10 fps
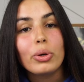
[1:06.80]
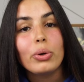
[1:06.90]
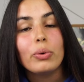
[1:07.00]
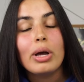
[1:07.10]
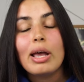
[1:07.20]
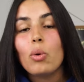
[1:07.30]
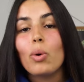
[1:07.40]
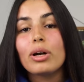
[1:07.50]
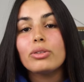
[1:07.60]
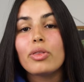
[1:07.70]
you,
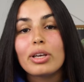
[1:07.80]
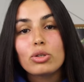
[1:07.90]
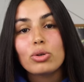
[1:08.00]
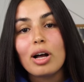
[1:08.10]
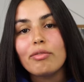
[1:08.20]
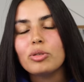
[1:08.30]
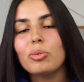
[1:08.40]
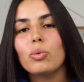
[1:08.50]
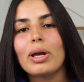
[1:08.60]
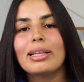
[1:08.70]
what are the things you're
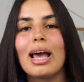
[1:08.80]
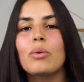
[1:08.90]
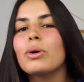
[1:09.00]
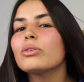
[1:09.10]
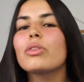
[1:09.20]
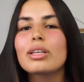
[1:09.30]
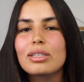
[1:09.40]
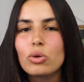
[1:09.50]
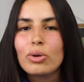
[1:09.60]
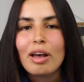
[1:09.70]
comfortable with and what are the things
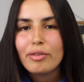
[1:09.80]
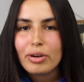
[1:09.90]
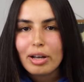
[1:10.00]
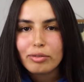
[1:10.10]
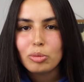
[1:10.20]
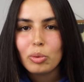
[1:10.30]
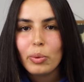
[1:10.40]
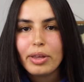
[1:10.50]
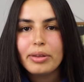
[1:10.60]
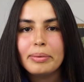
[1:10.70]
that you're not very comfortable
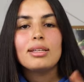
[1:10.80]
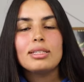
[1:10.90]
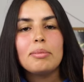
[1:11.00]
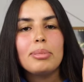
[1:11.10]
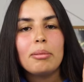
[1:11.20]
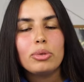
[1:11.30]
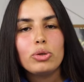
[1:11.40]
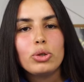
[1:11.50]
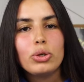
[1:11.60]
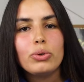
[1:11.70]
with. Tip number
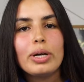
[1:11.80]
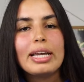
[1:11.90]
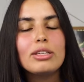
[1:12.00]
two